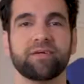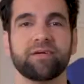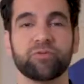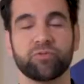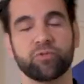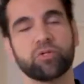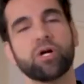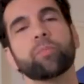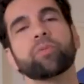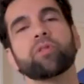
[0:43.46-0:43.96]
So
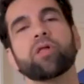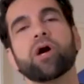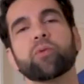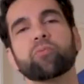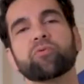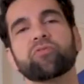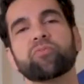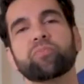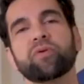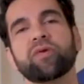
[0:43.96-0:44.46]
come along
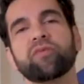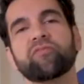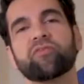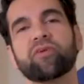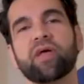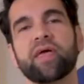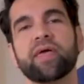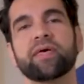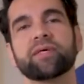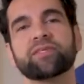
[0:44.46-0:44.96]
with me for
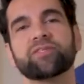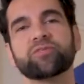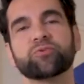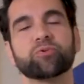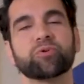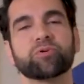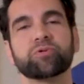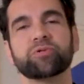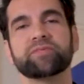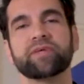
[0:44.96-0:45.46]
a
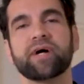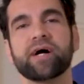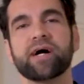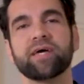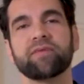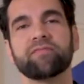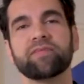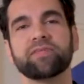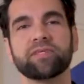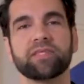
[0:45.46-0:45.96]
historical
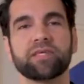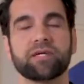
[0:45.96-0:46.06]
dive into the